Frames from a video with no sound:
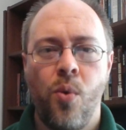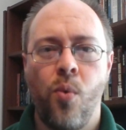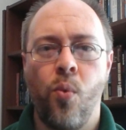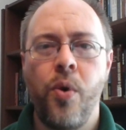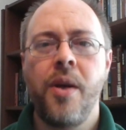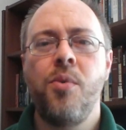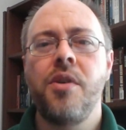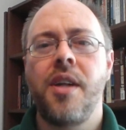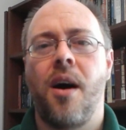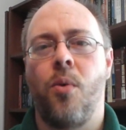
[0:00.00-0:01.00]
we will
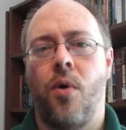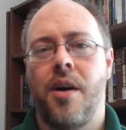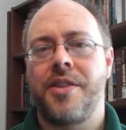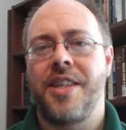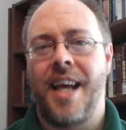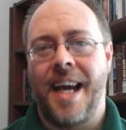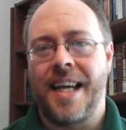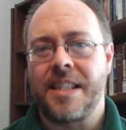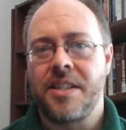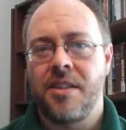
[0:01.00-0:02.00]
not want to
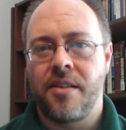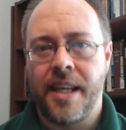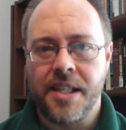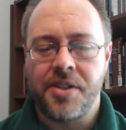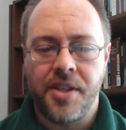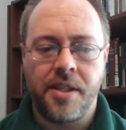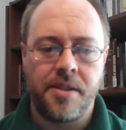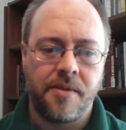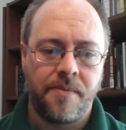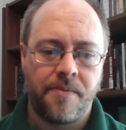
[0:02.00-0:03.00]
act like
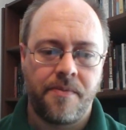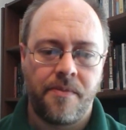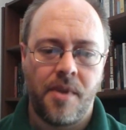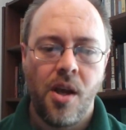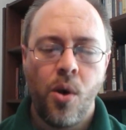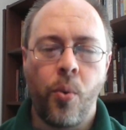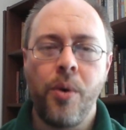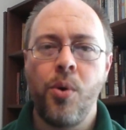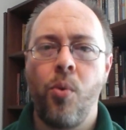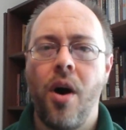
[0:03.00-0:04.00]
Satan. We
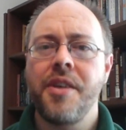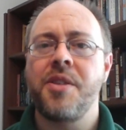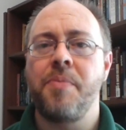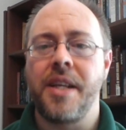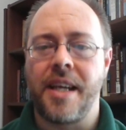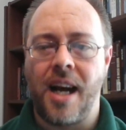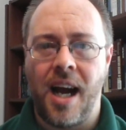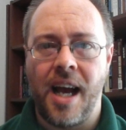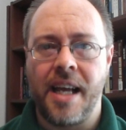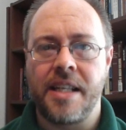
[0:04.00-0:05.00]
will want to be
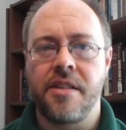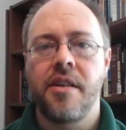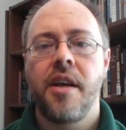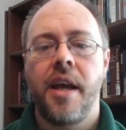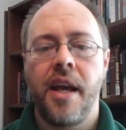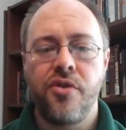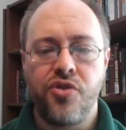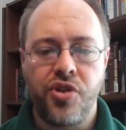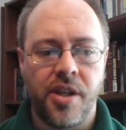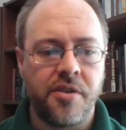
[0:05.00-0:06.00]
kind and
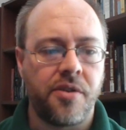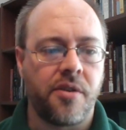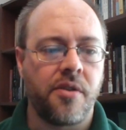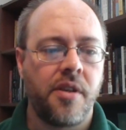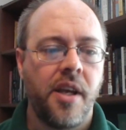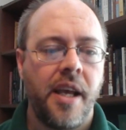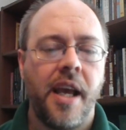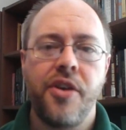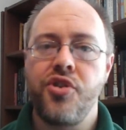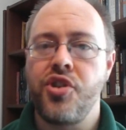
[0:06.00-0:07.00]
gentle
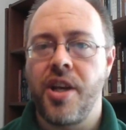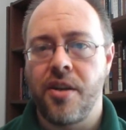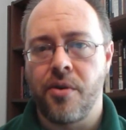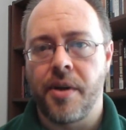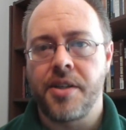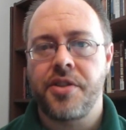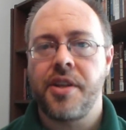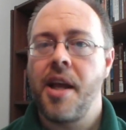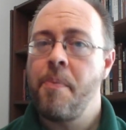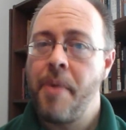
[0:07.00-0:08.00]
and generous
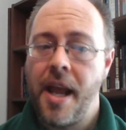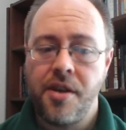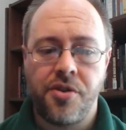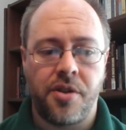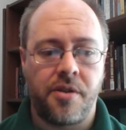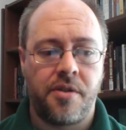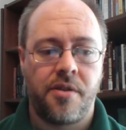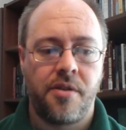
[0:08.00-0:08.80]
and patient.